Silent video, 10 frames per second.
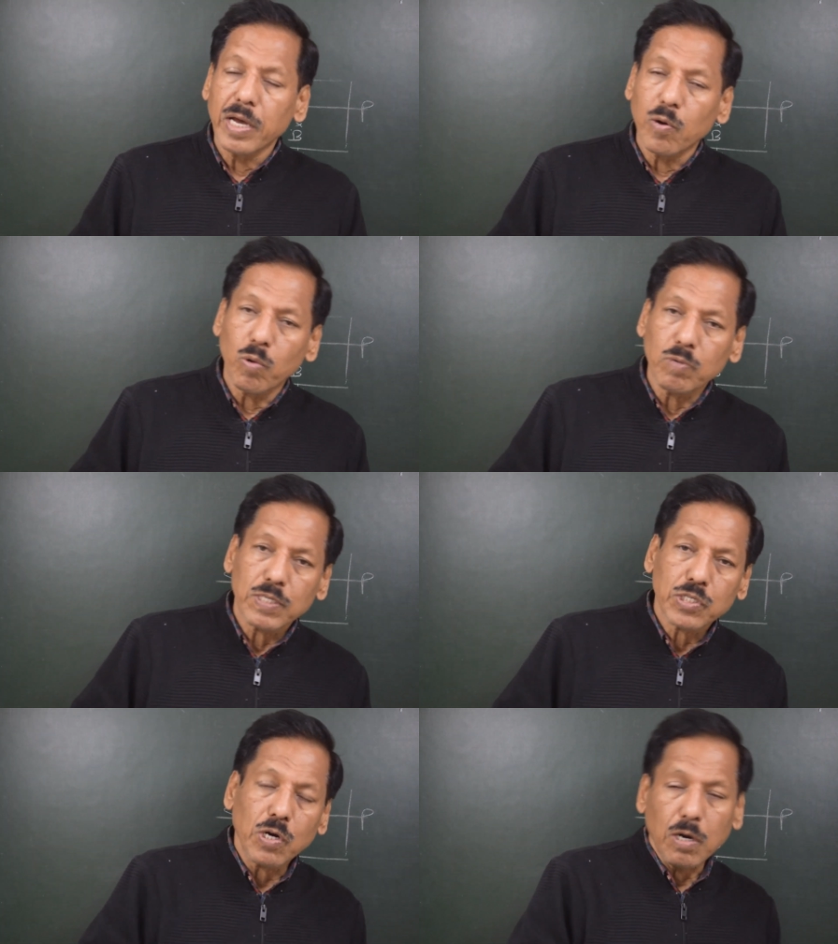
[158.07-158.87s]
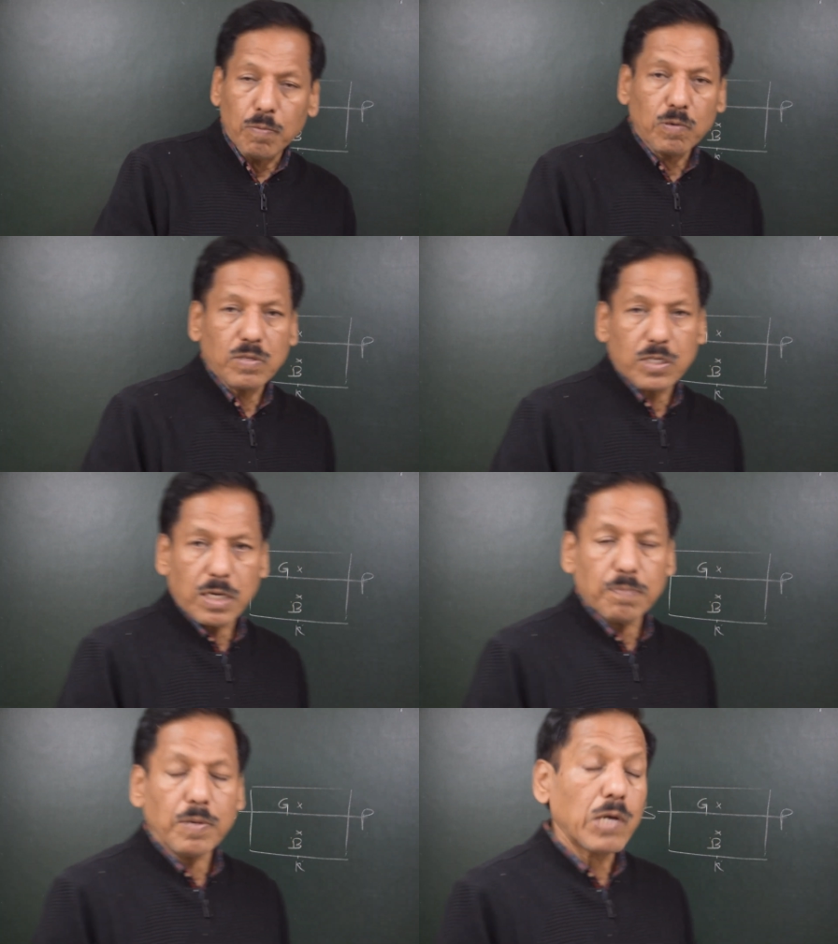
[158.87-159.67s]
When we talk about the
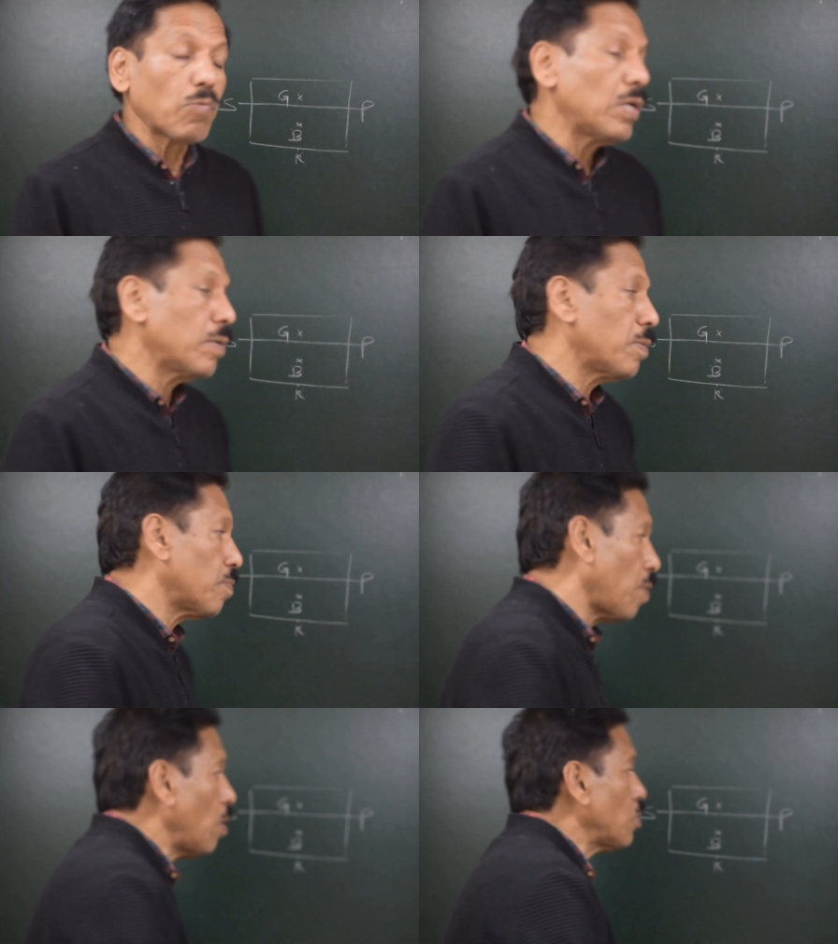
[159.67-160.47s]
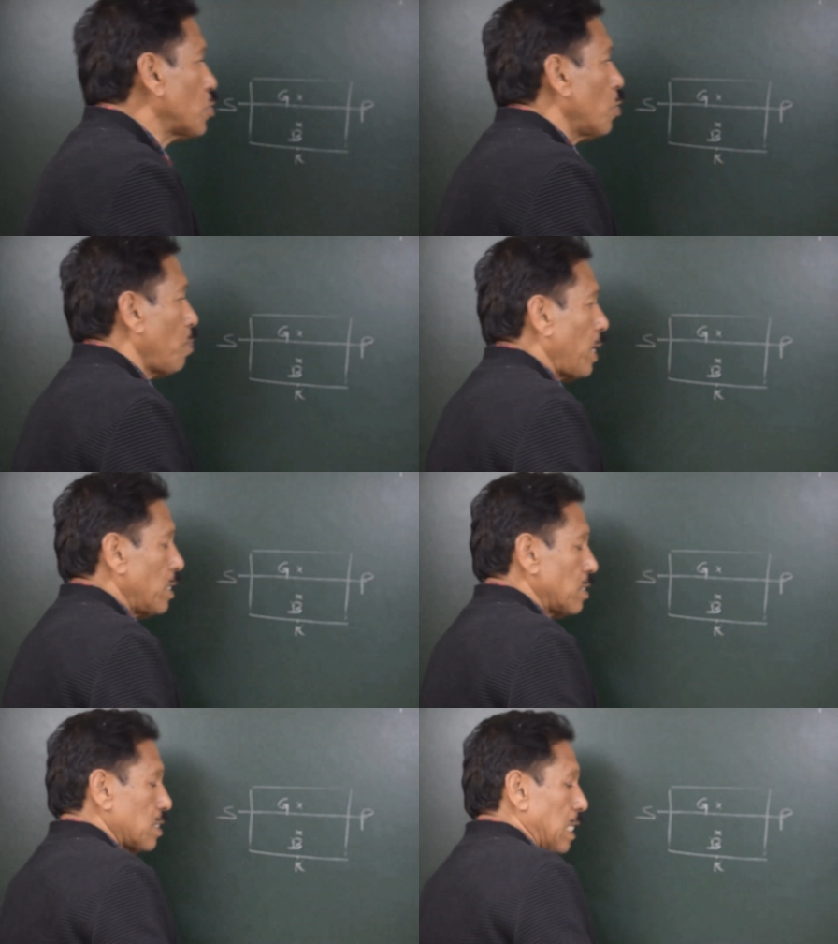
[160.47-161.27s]
ship, equilibrium also
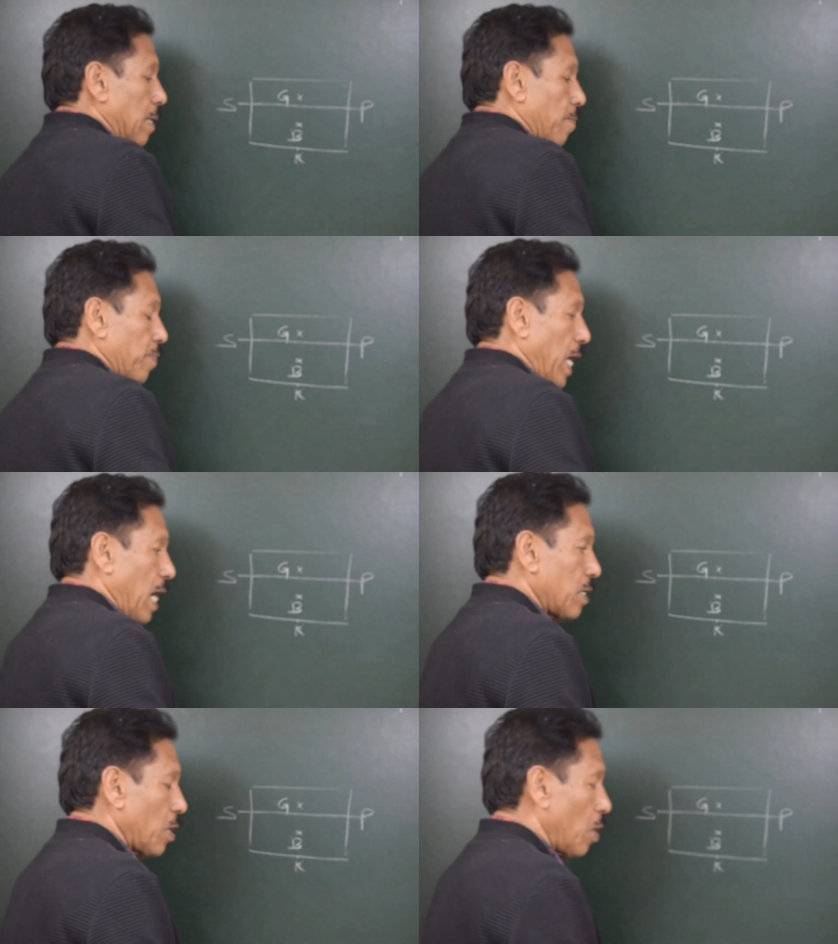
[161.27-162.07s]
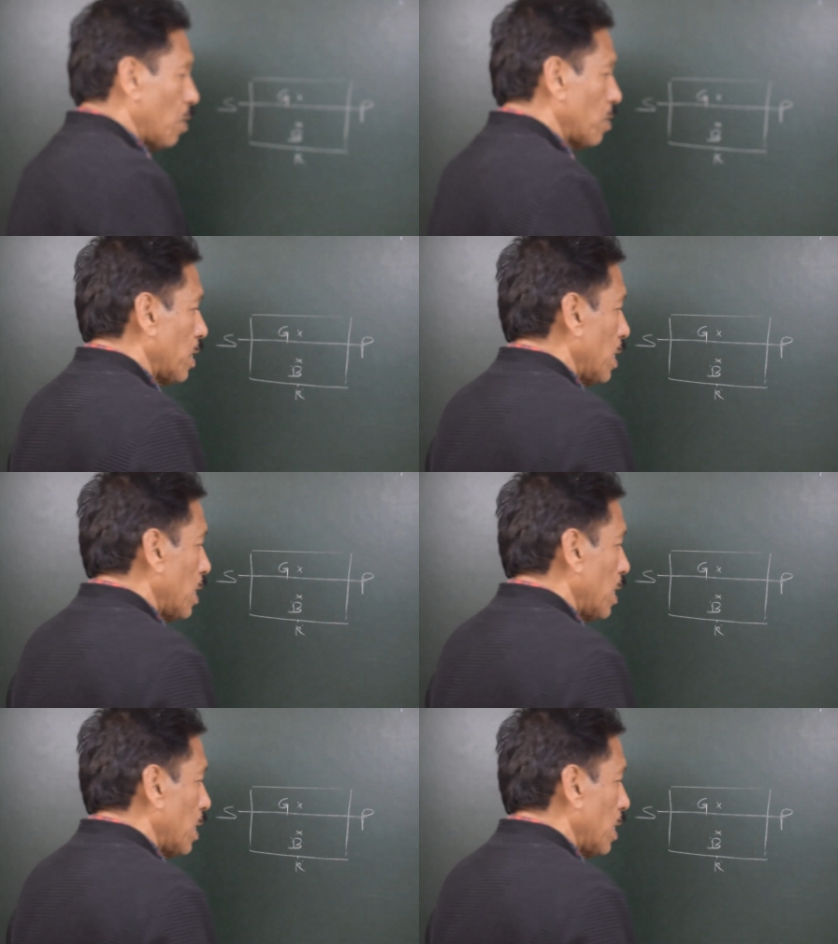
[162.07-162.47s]
means that on